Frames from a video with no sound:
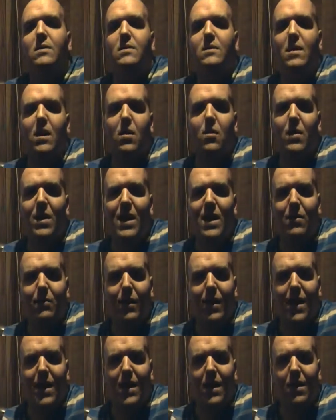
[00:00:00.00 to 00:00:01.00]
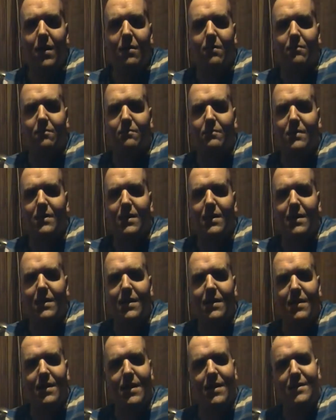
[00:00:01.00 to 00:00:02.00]
so anyway um
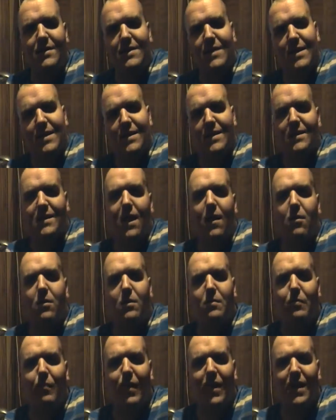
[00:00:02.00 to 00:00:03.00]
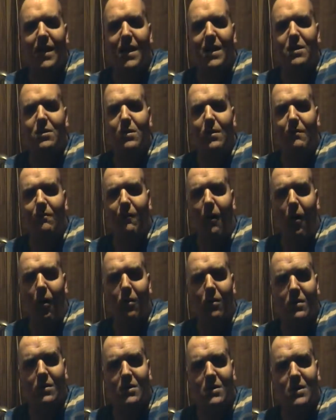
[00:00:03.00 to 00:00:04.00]
this is her breaking into a
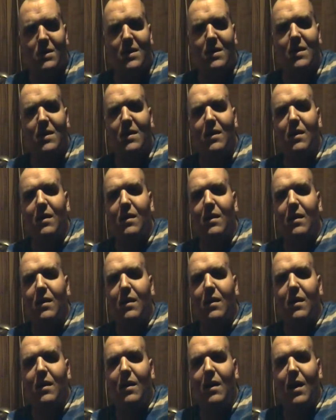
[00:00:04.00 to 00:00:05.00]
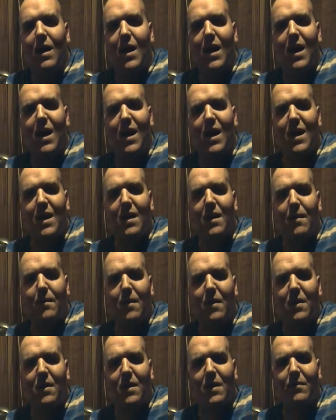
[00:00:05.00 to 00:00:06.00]
vault and
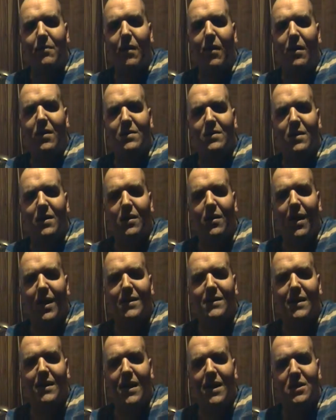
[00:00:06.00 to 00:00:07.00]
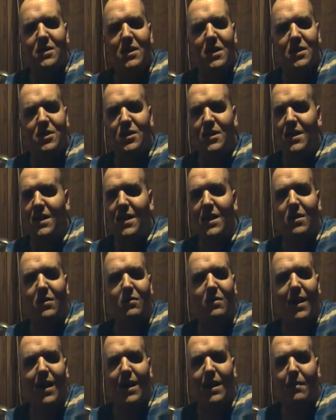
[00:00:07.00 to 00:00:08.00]
apparently the ball is under isolation and she
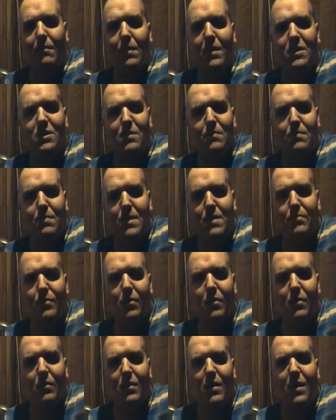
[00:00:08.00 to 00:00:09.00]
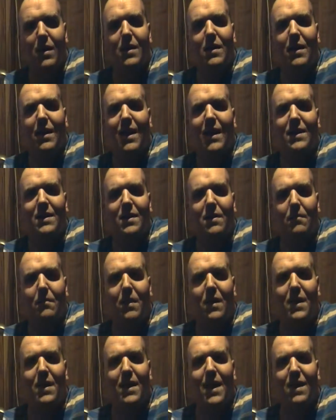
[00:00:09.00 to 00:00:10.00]
killed like a bunch of people to get to the
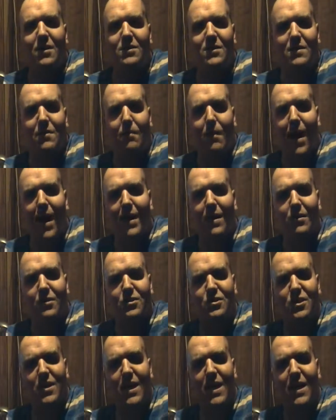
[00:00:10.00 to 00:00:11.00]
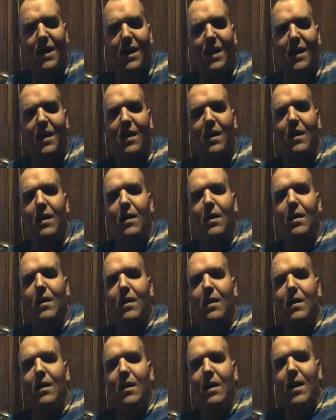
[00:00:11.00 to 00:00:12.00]
money. Now she's a biker chick
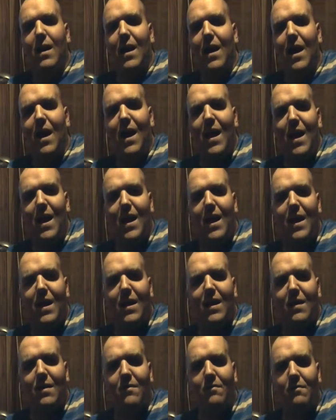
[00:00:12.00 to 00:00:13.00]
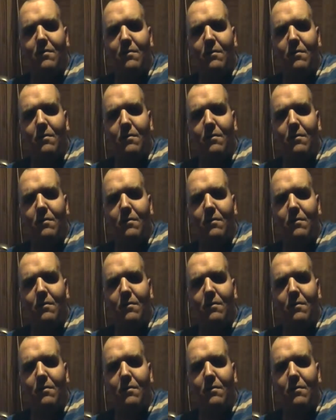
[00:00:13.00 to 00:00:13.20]
and